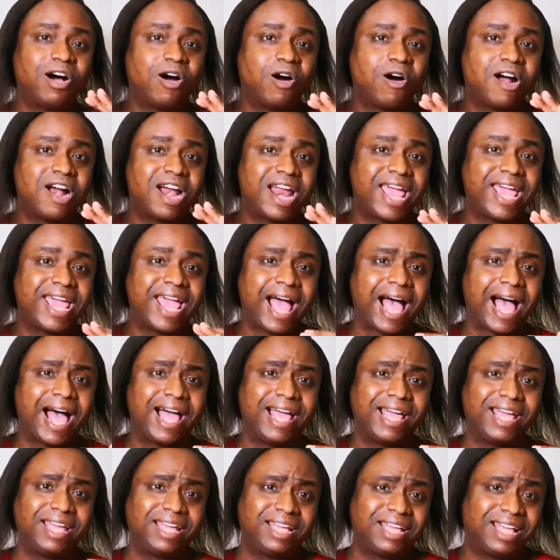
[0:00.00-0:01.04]

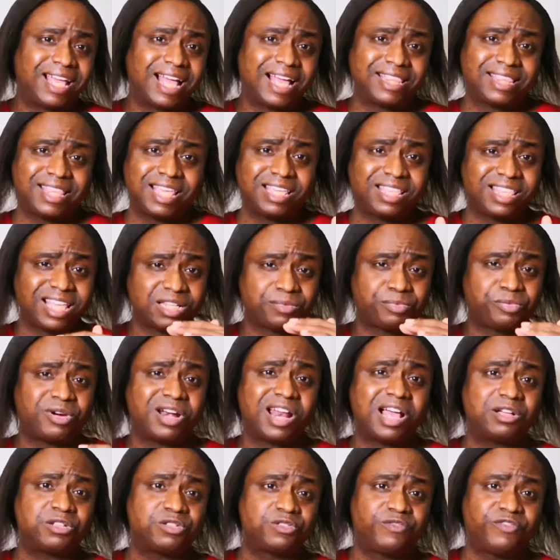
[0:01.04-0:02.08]
I think that's
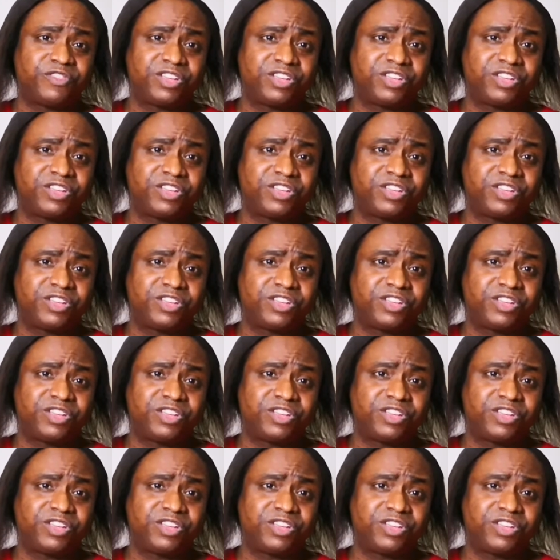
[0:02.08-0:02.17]
pronounced